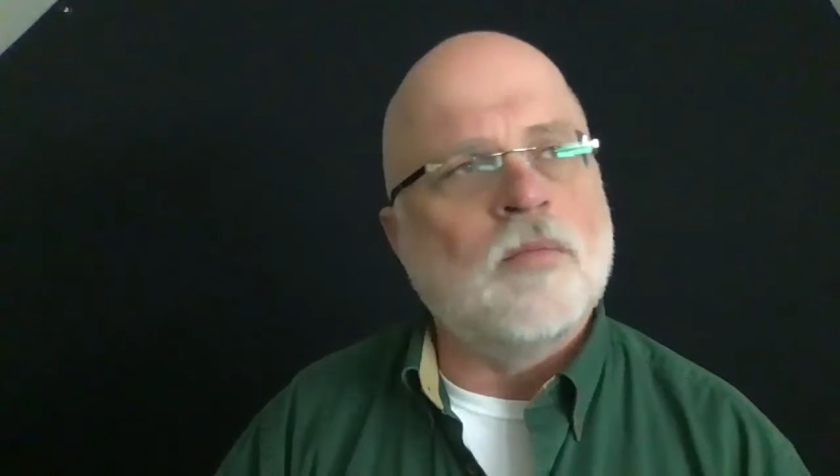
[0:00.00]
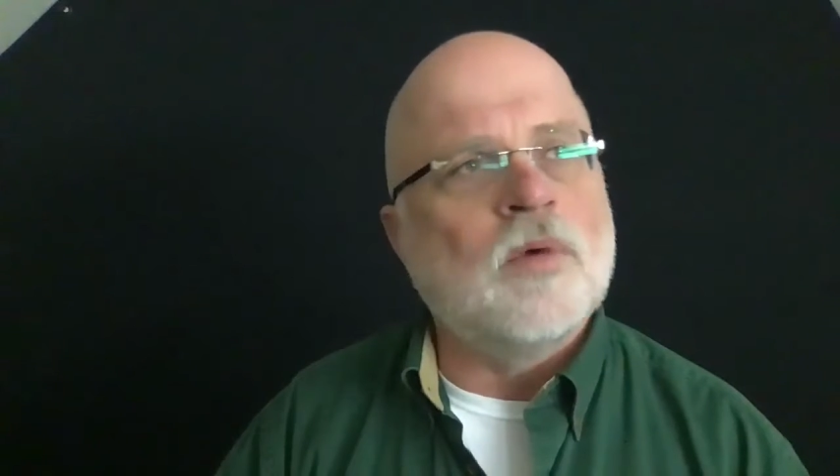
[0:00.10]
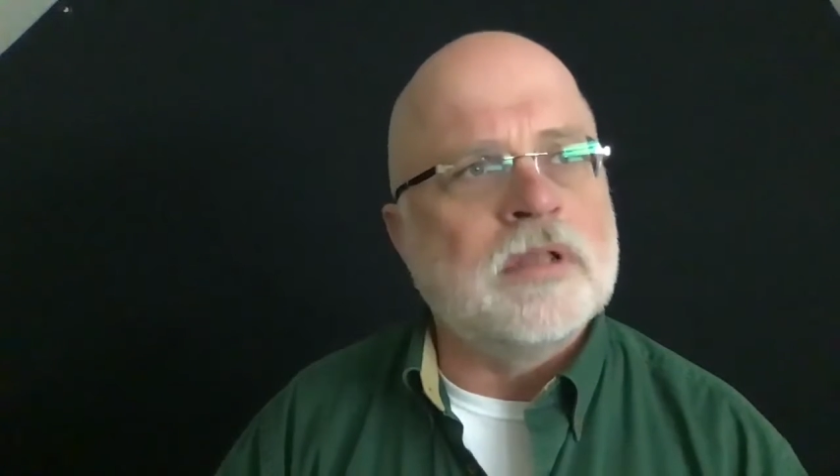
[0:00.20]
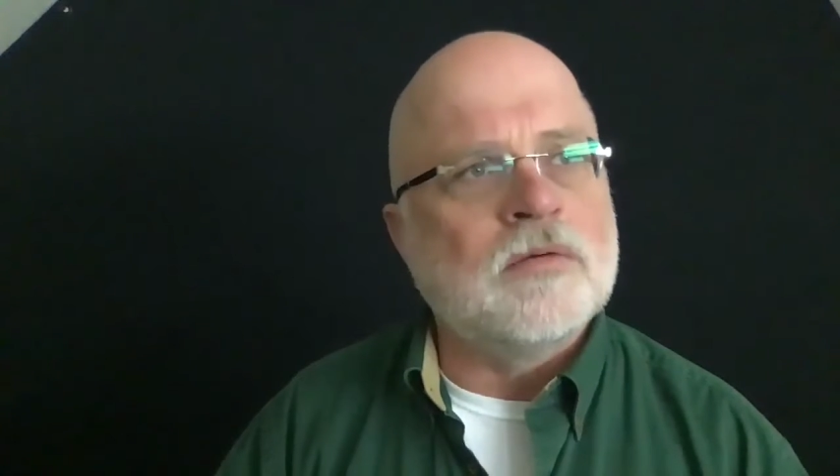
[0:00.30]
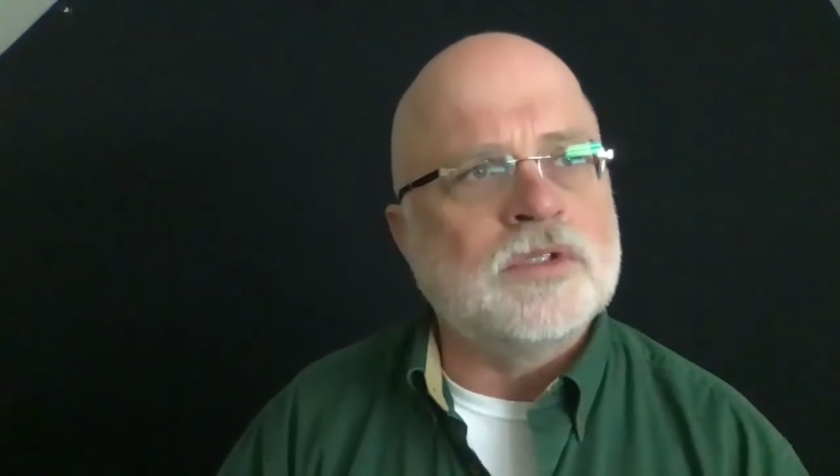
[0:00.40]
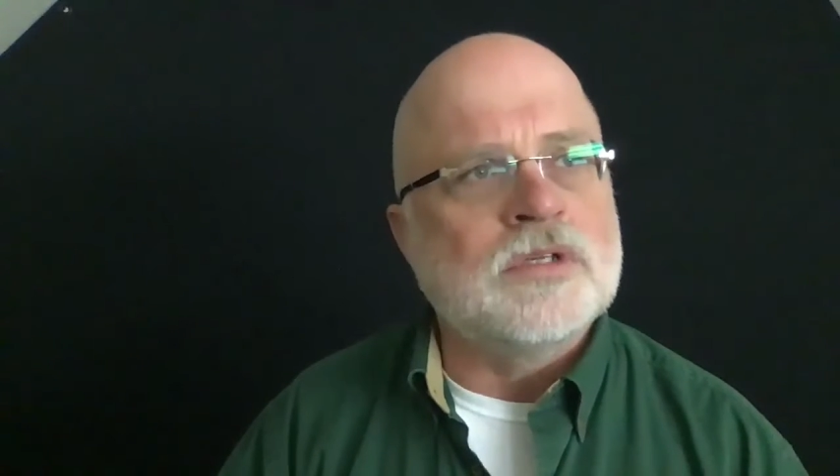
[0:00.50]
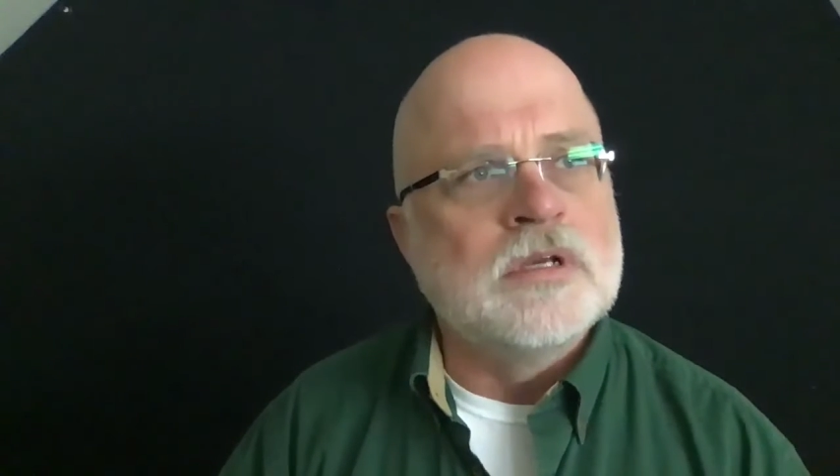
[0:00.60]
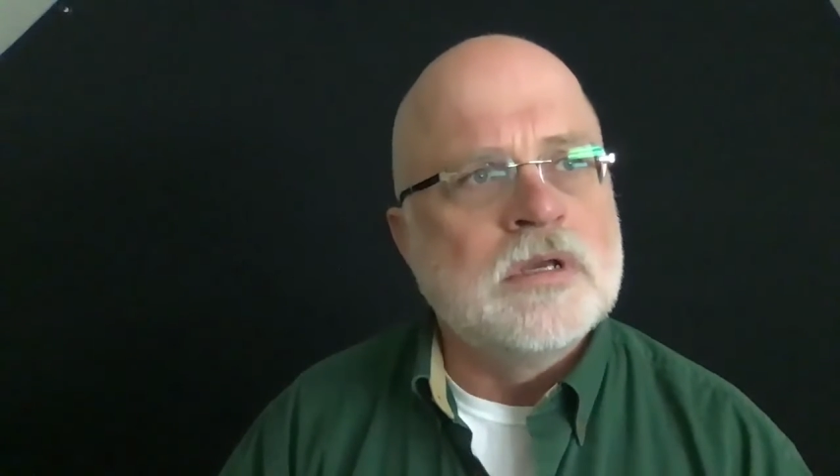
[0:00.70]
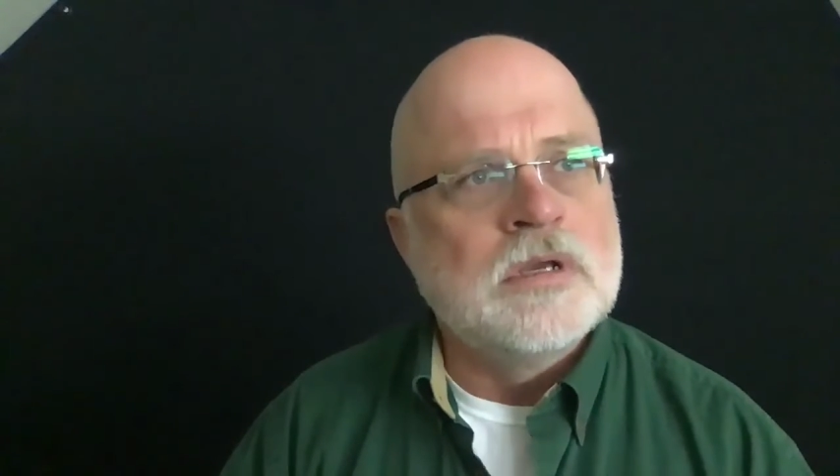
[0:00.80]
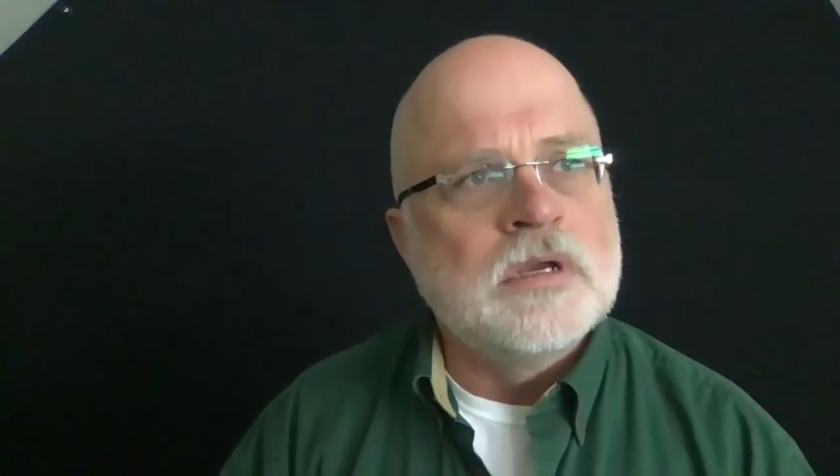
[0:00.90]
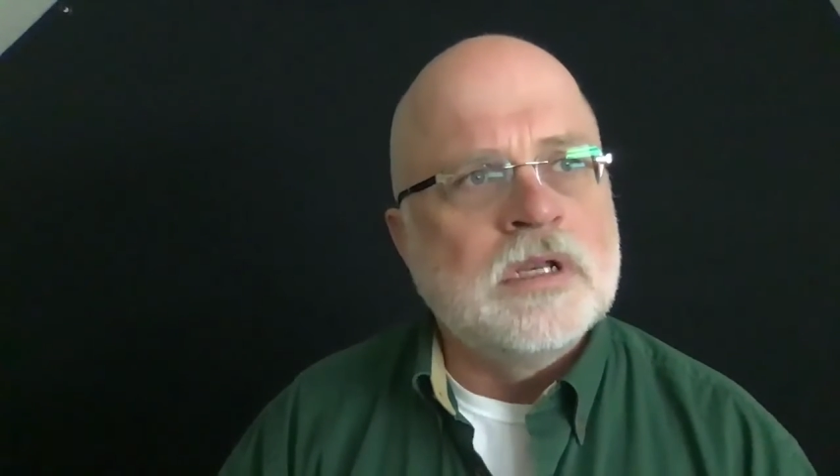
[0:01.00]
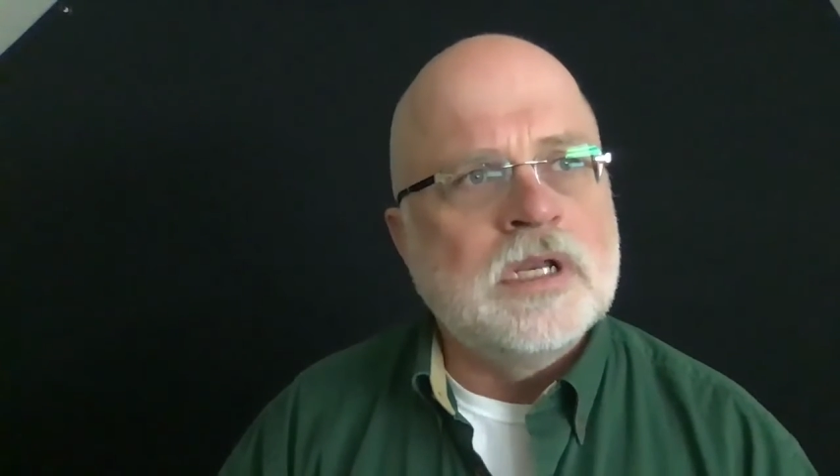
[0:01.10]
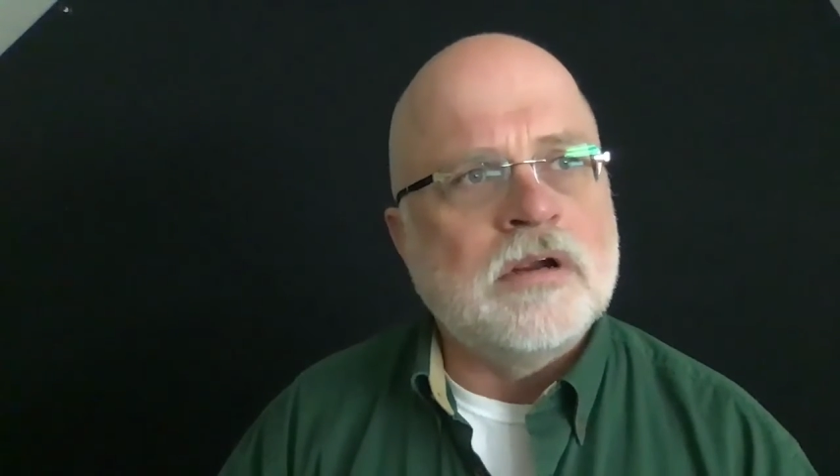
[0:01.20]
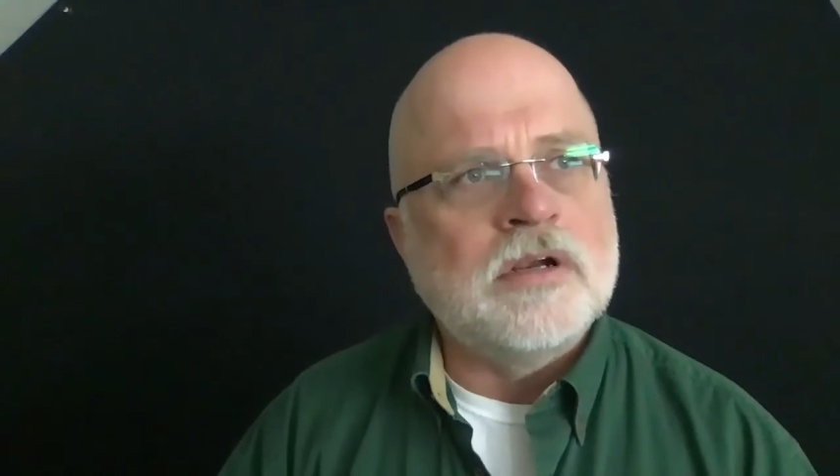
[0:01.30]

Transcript: One that was near